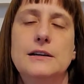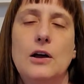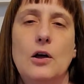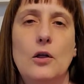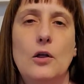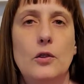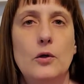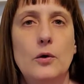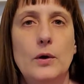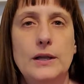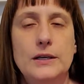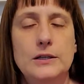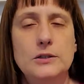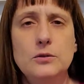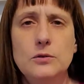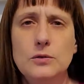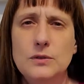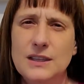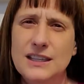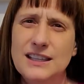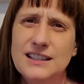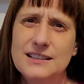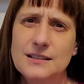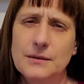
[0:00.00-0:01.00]
Although I do
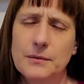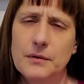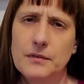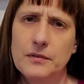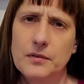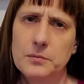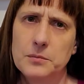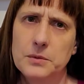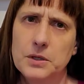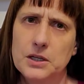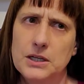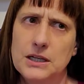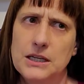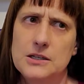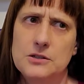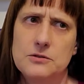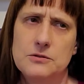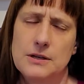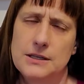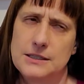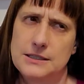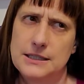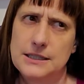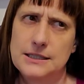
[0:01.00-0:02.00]
think some of them look
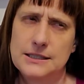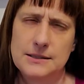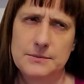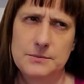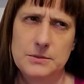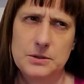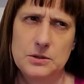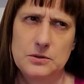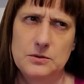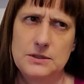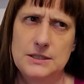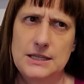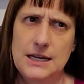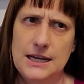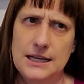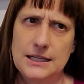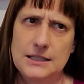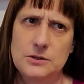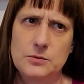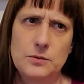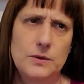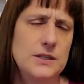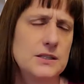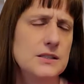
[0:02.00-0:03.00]
interesting, some of those
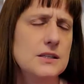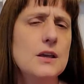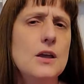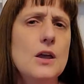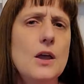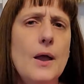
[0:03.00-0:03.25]
dance ones.